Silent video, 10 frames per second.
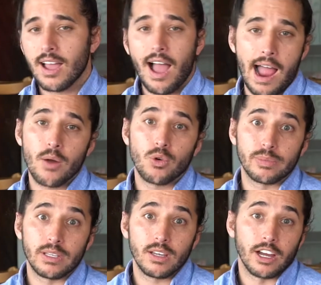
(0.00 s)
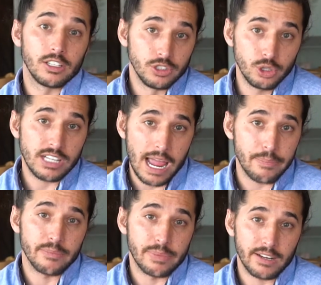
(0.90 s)
I will be a new type
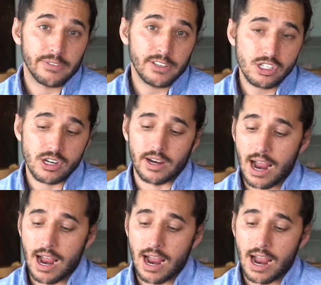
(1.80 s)
of beneficiary.